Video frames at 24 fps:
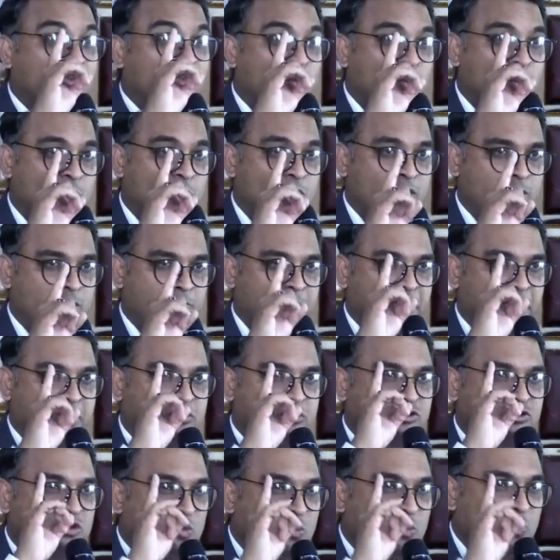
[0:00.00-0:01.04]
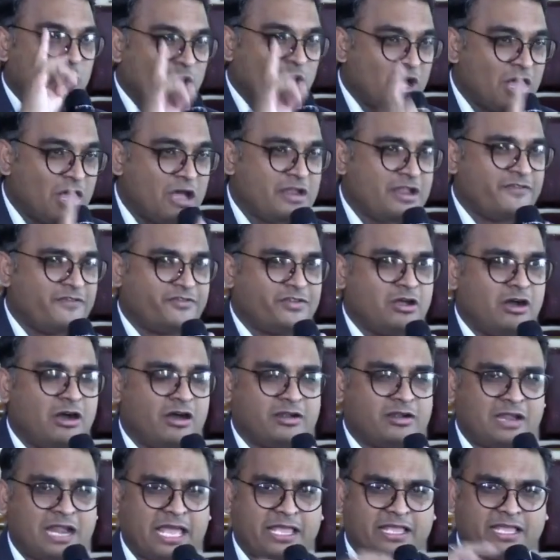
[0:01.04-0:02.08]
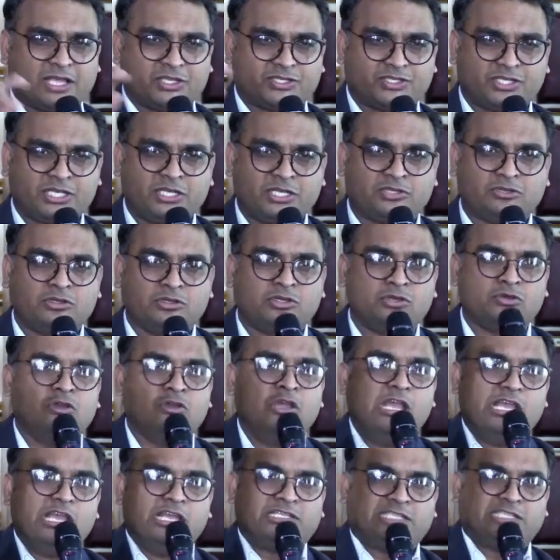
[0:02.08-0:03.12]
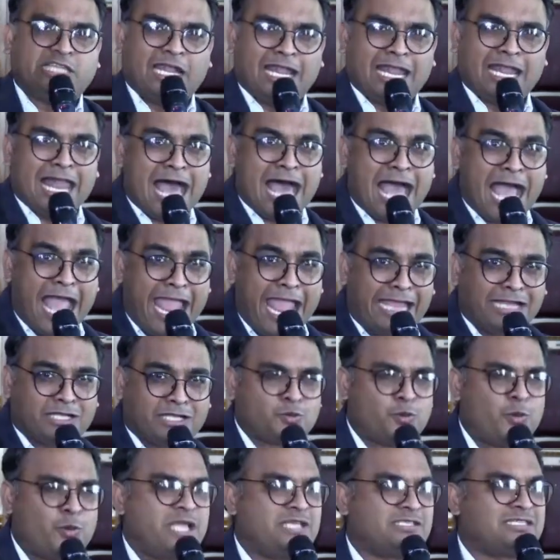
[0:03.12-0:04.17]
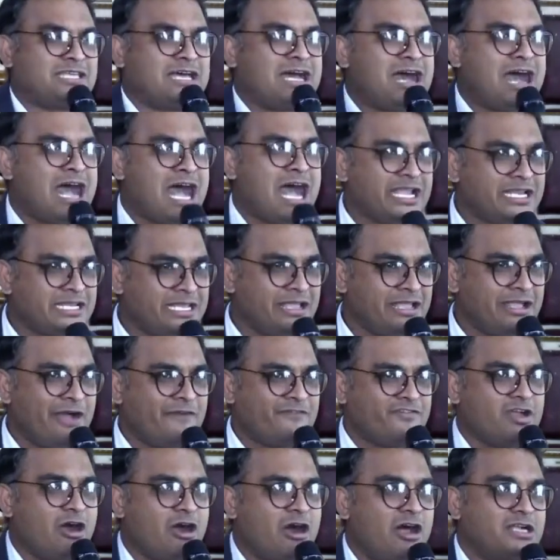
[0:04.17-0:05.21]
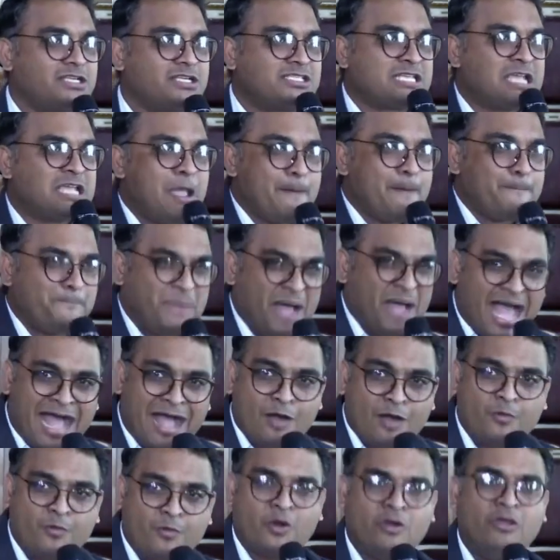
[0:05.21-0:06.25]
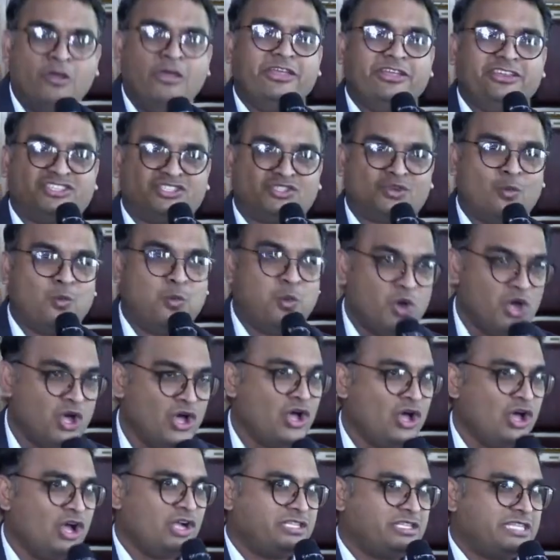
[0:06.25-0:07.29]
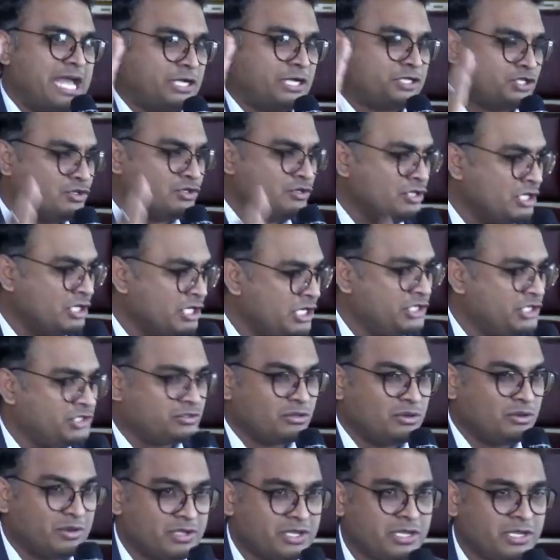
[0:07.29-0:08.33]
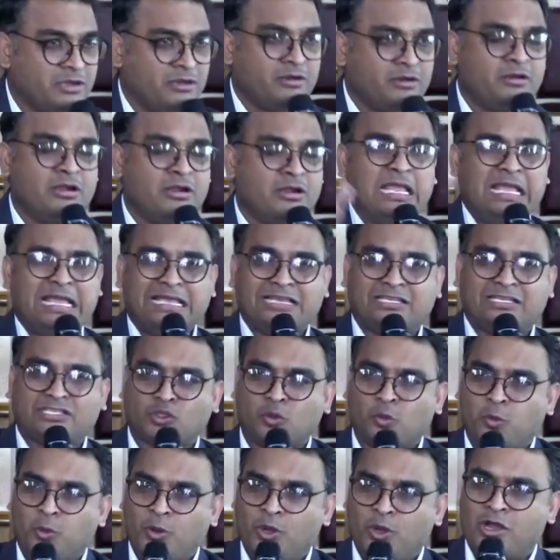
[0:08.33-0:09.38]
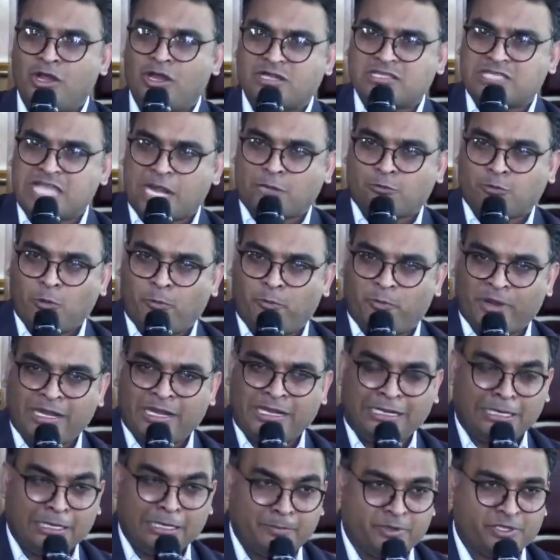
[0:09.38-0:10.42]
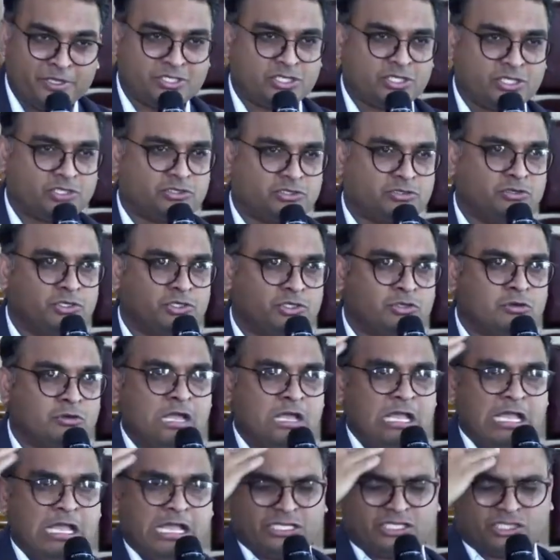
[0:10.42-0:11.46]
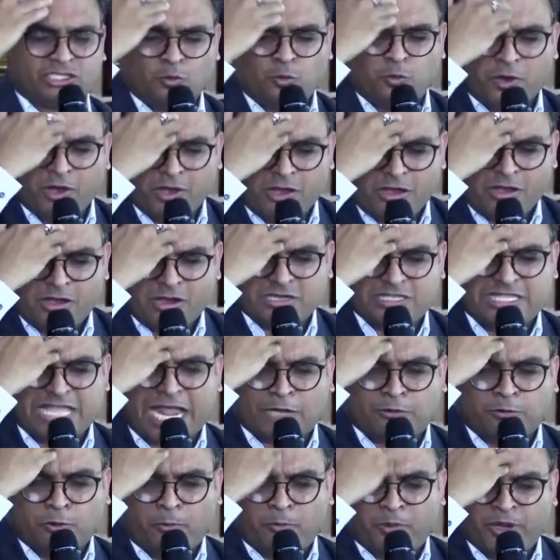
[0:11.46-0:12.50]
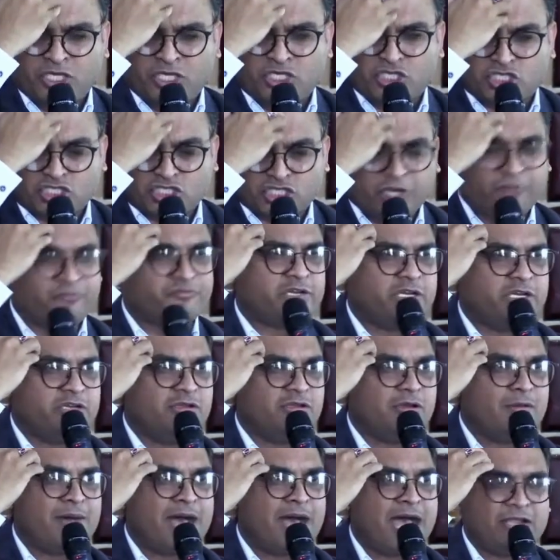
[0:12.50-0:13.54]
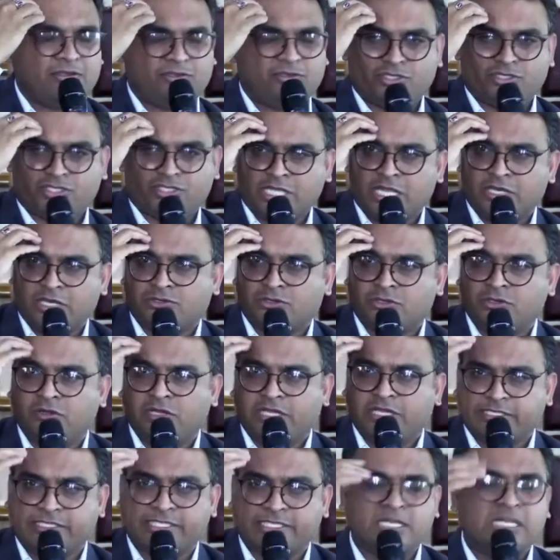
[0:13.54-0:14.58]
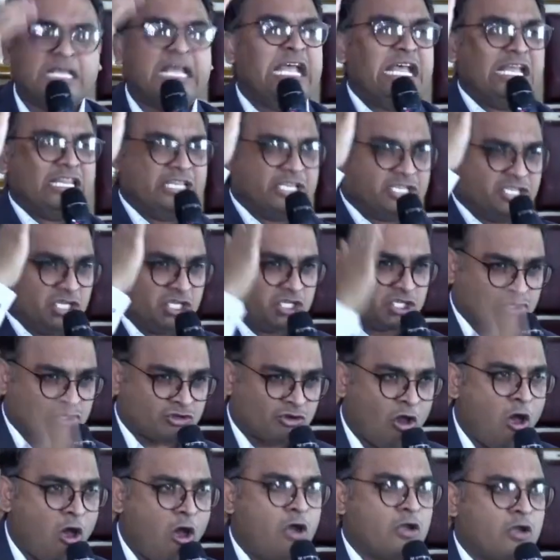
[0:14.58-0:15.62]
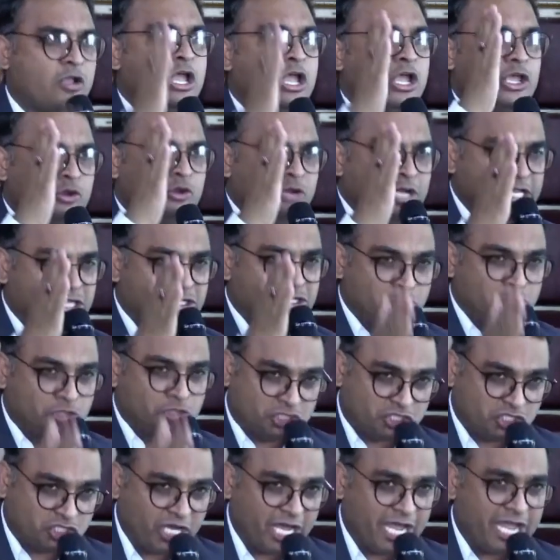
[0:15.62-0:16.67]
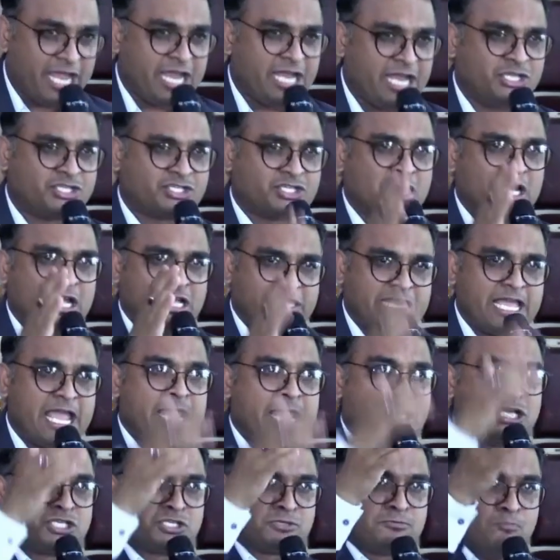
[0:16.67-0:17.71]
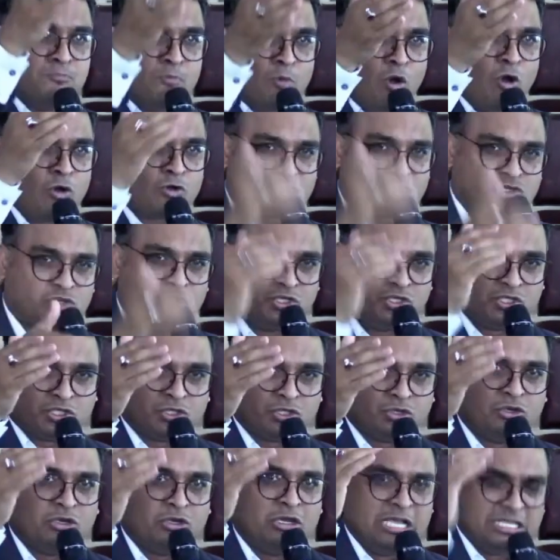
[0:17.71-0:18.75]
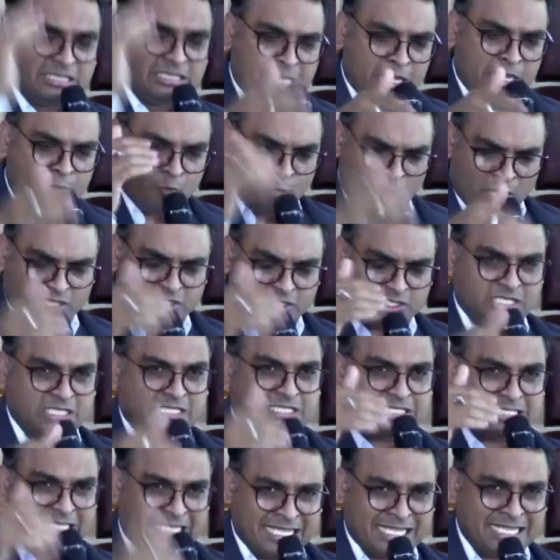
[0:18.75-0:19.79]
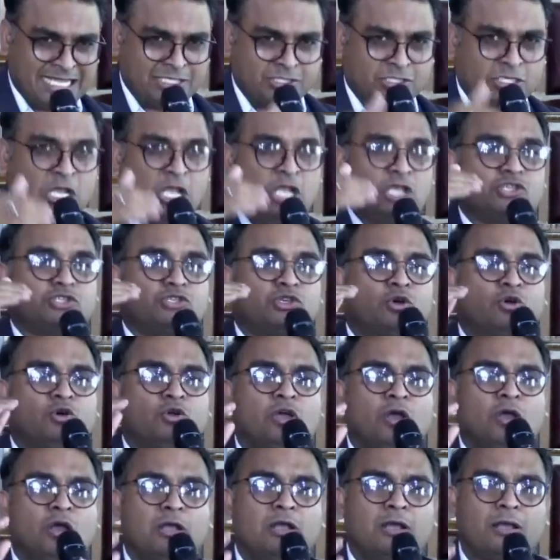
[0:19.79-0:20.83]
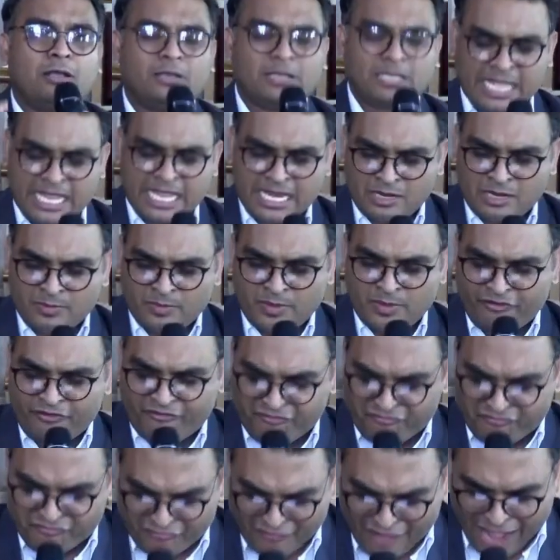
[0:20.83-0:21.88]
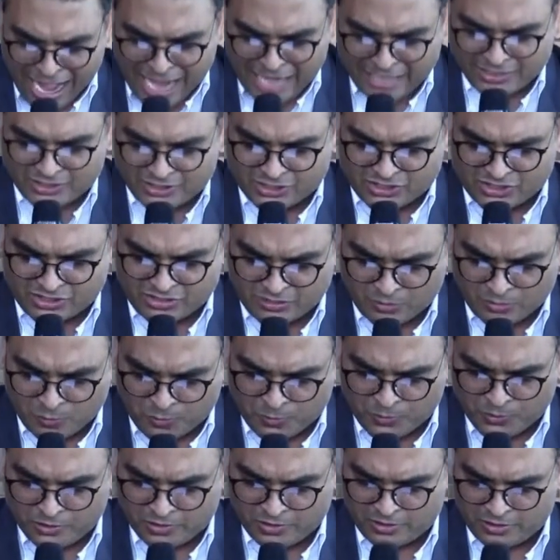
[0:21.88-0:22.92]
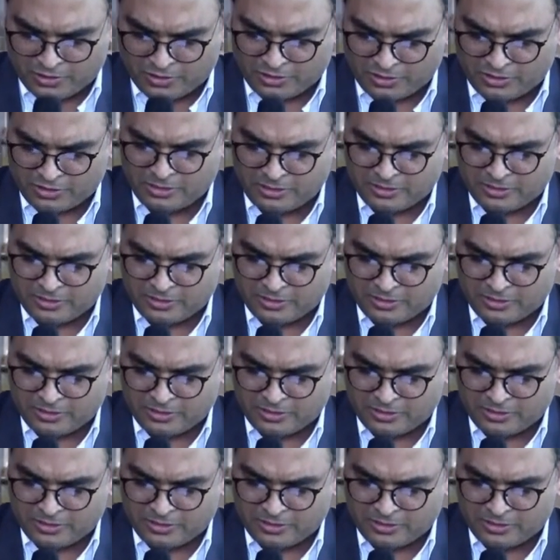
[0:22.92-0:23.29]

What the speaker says: the word because the word of God, like I said to you, is the light ways, the hiding of God's power. It's the word that you need to hear. It's the word that will bring liberty to you. It's the word that will bring shift in your mind to say to you, listen, this is wrong. You need to change. There is more to you than what this is. So enemy fights the word.